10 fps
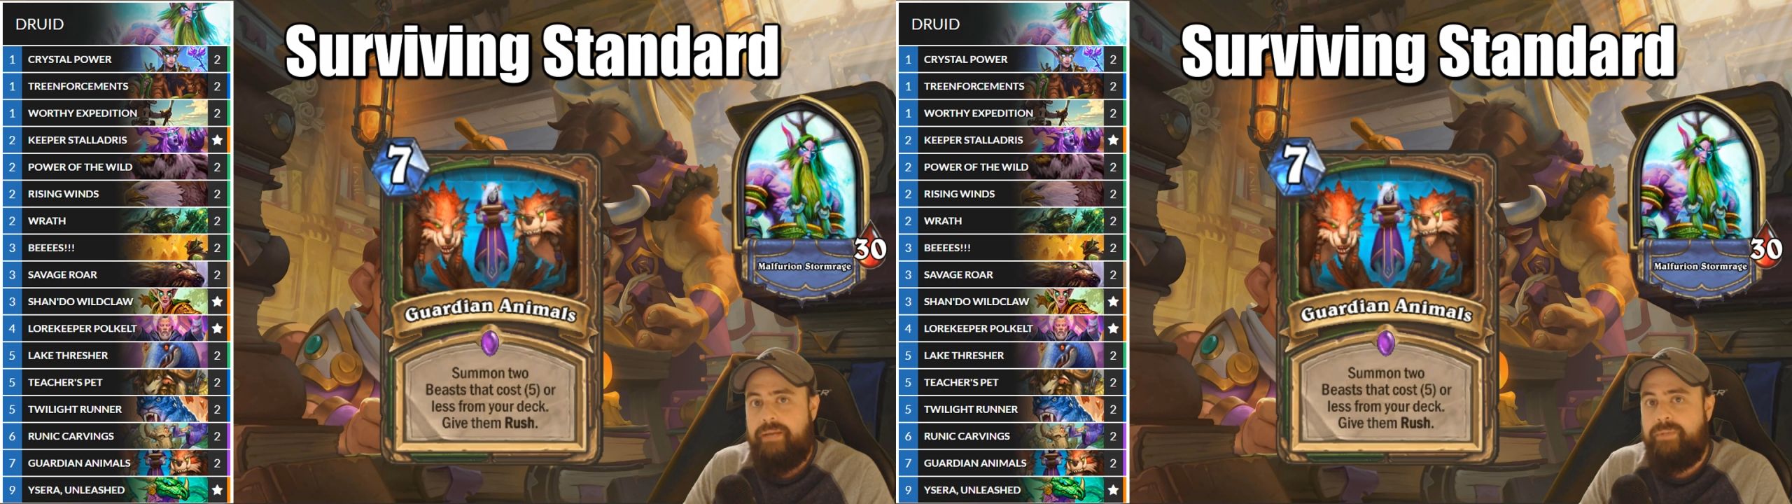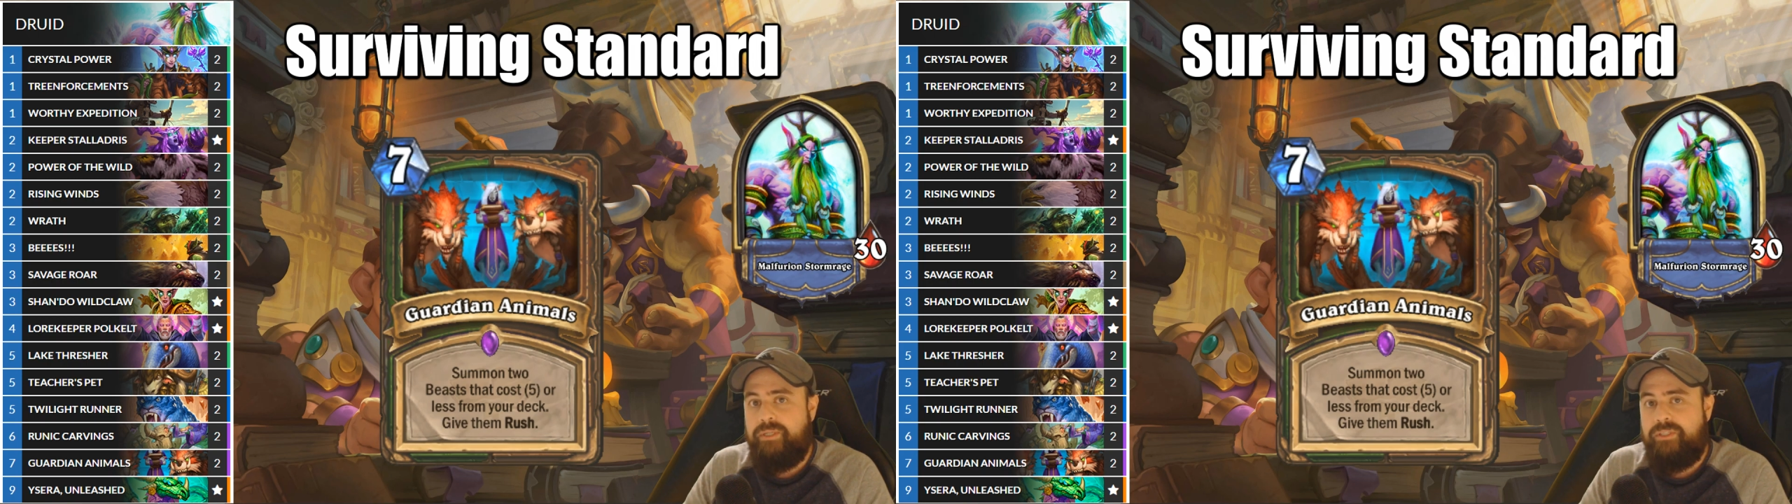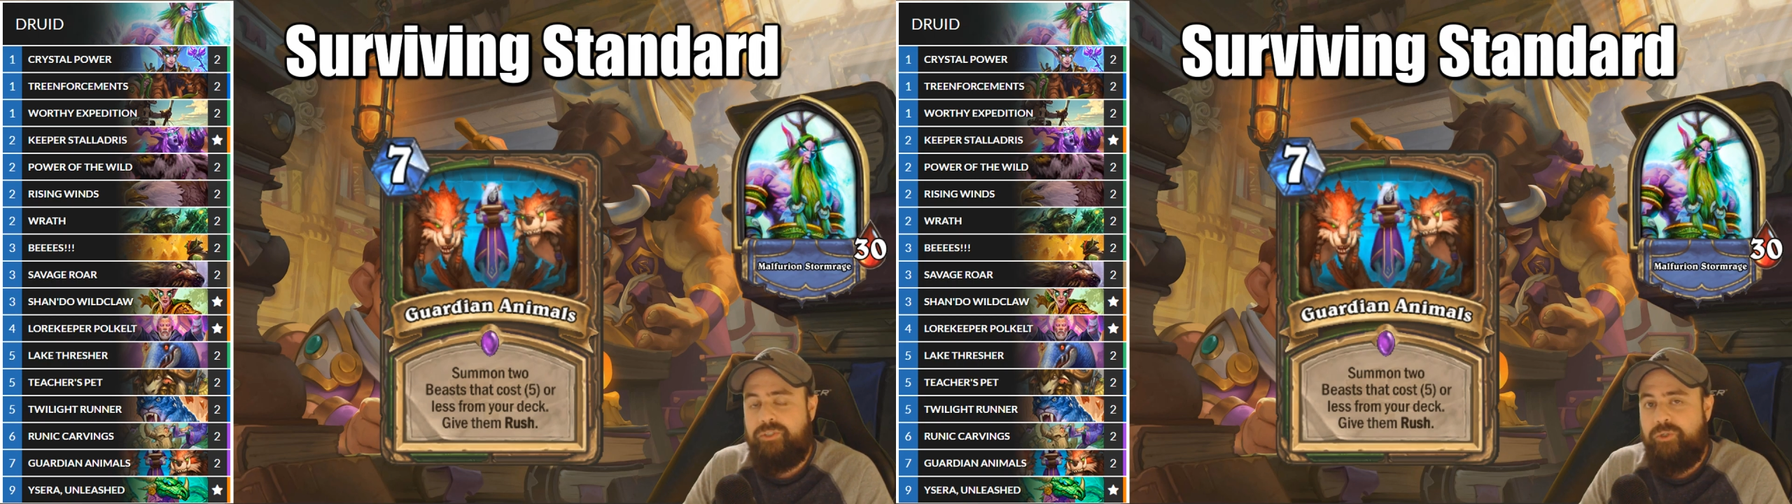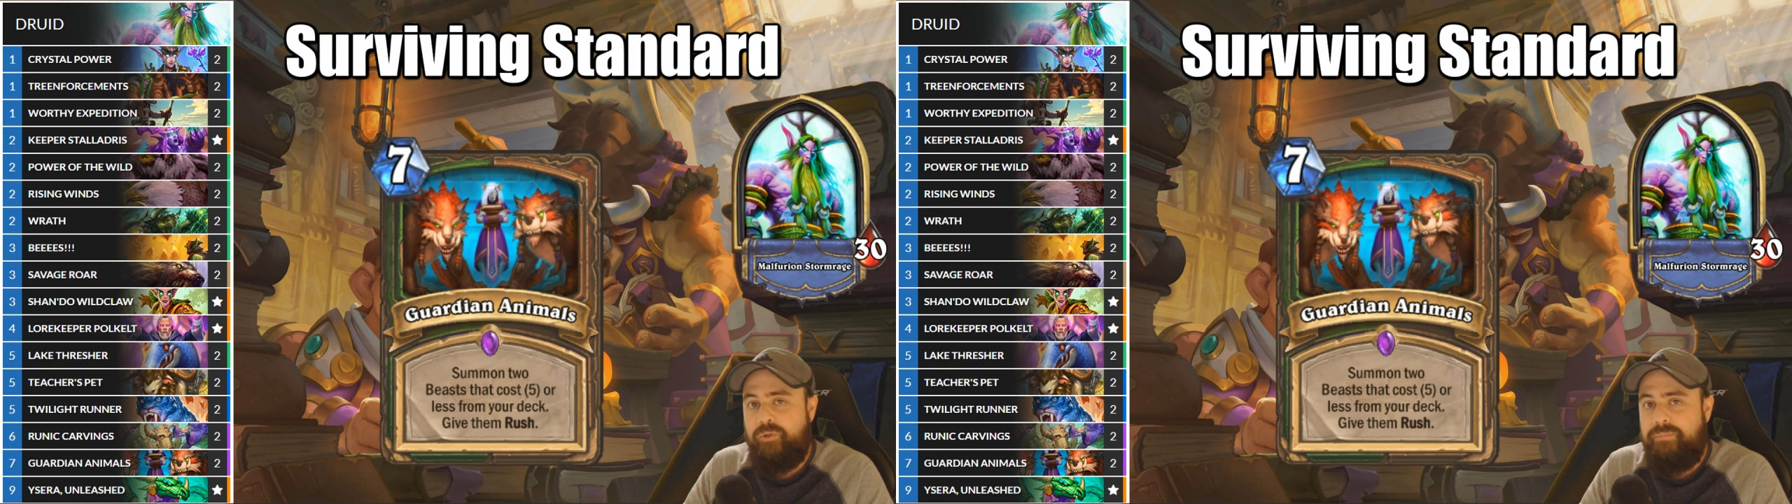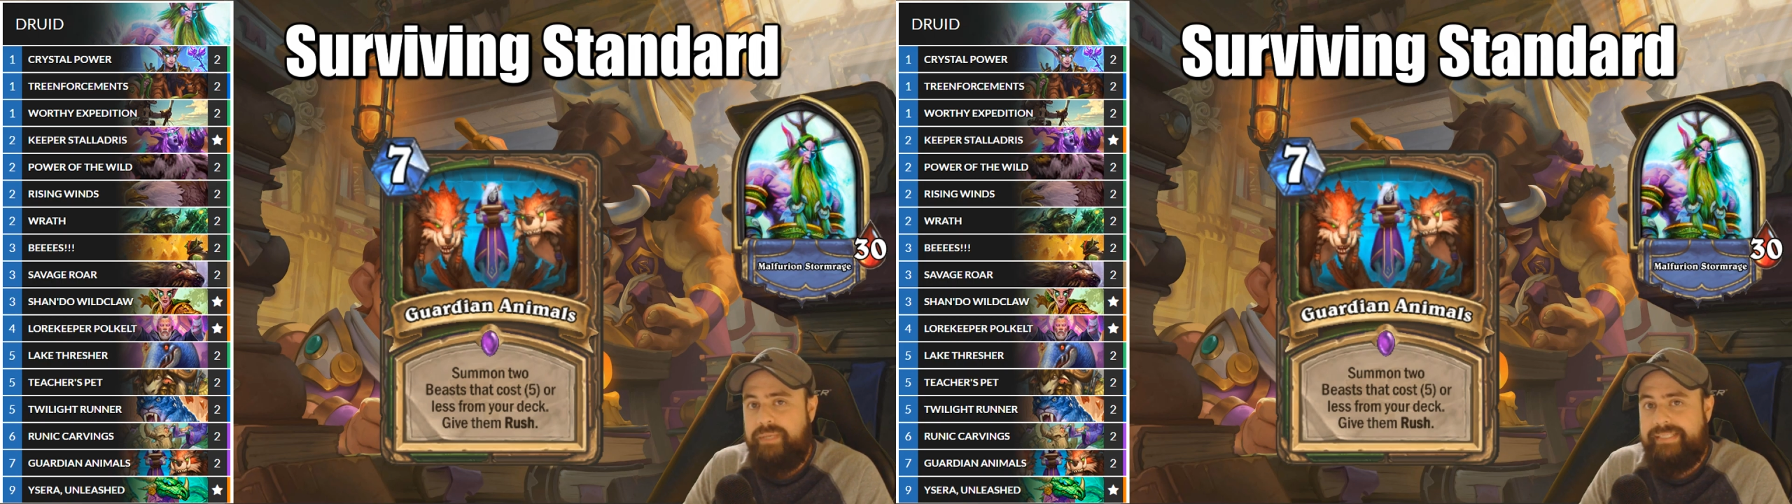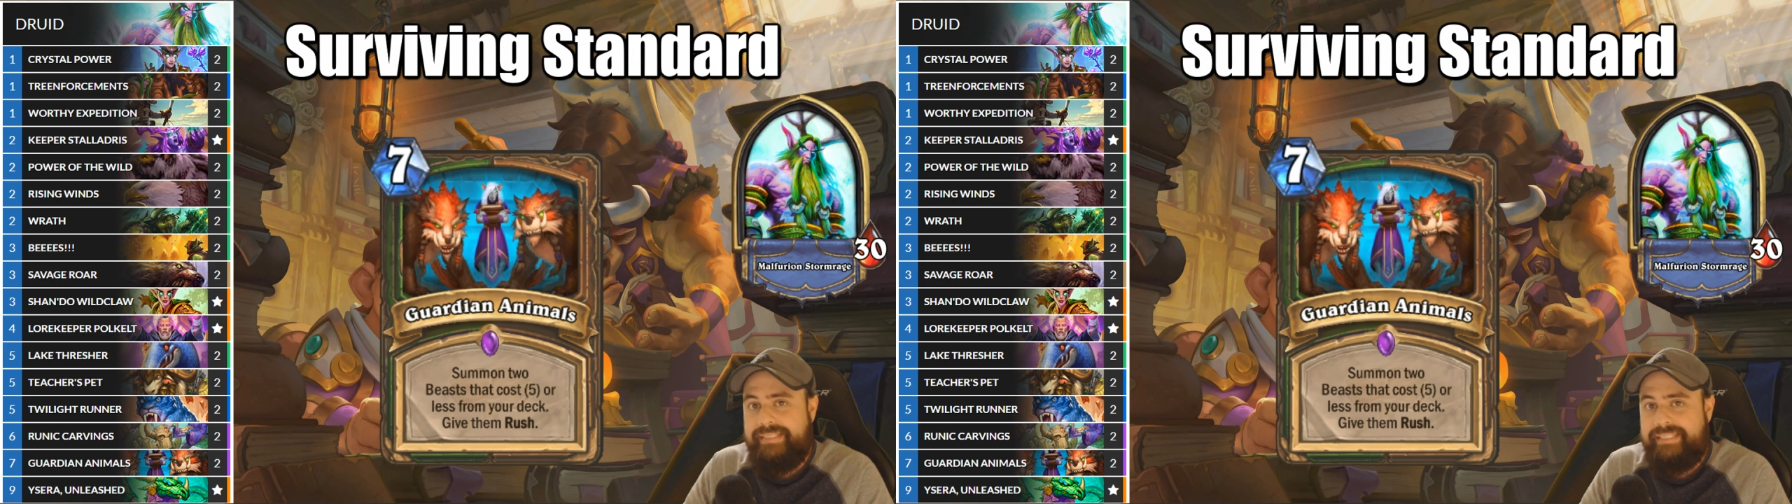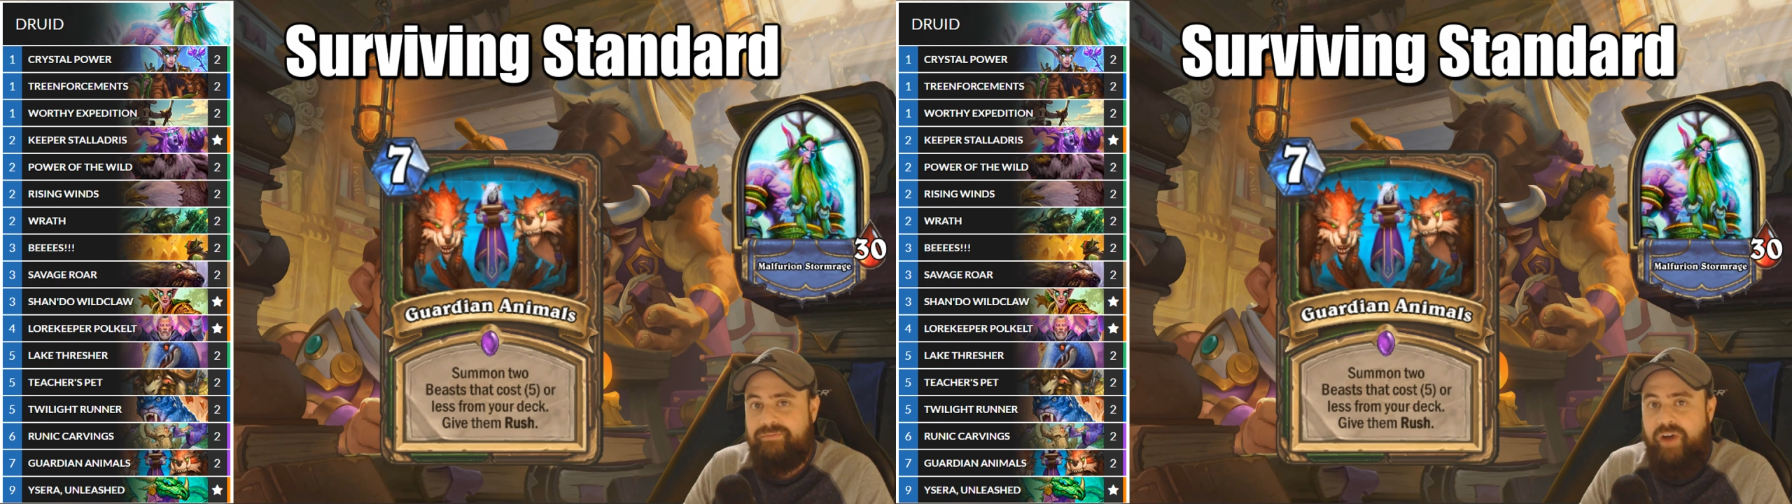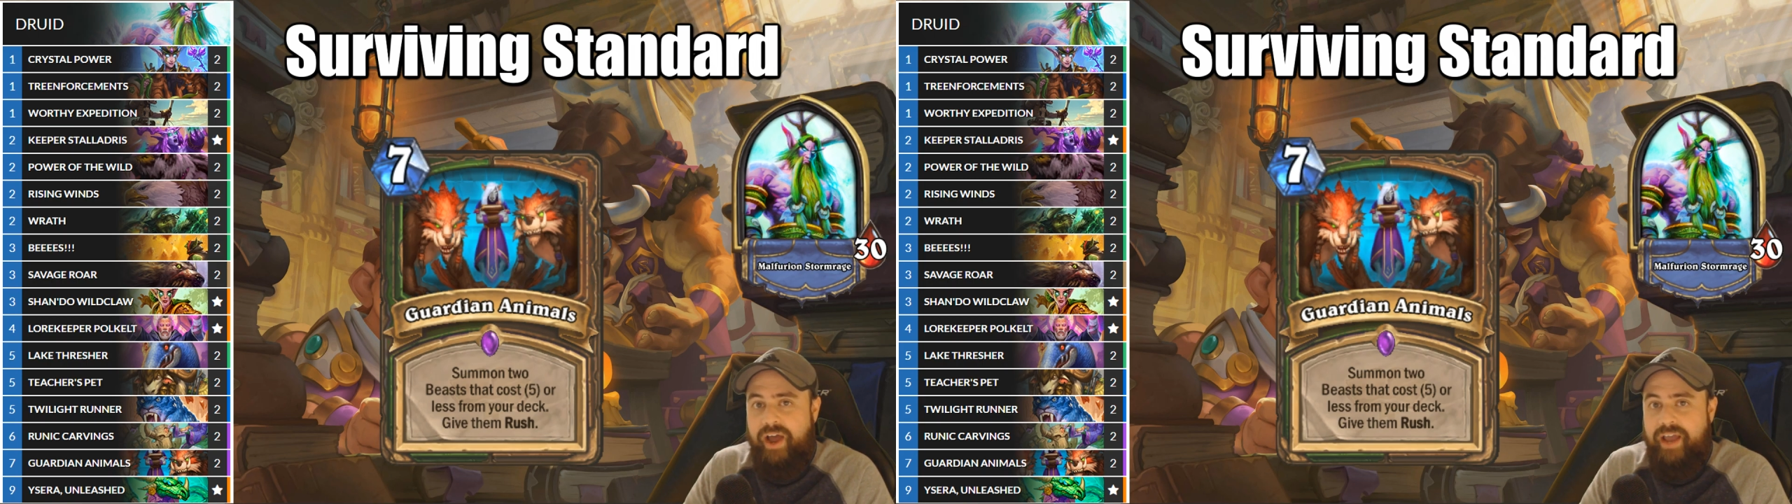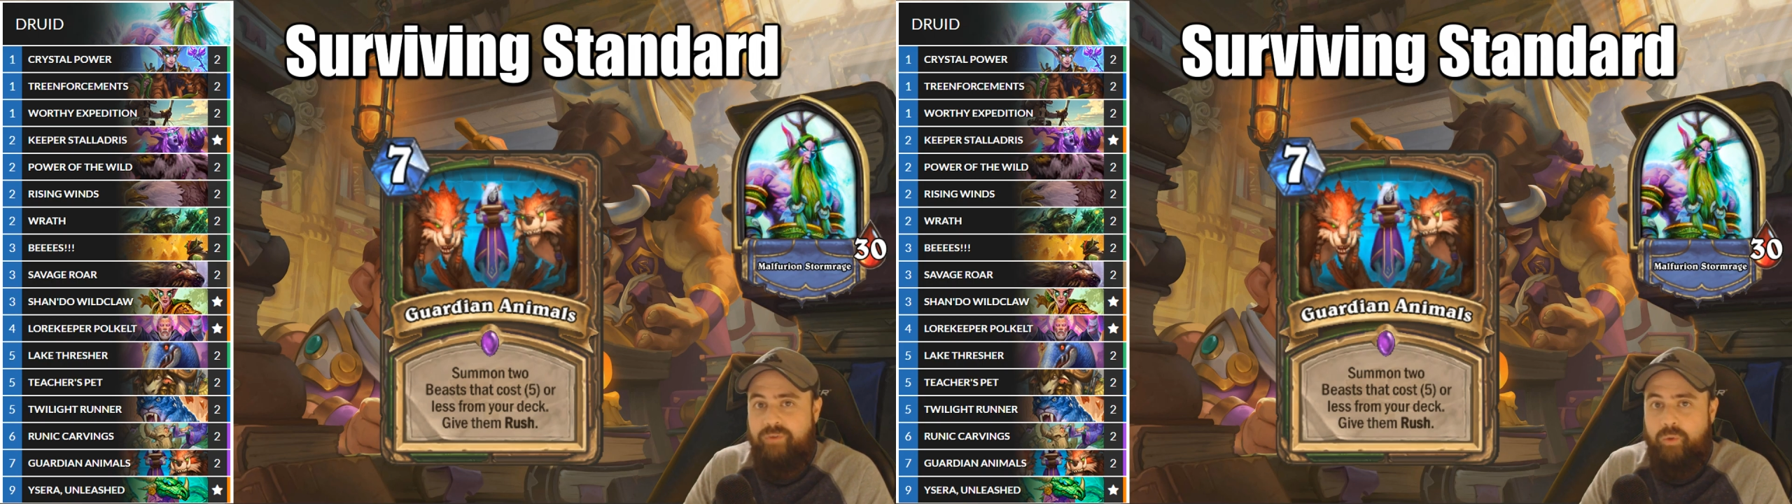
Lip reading: puts 2 beasts 5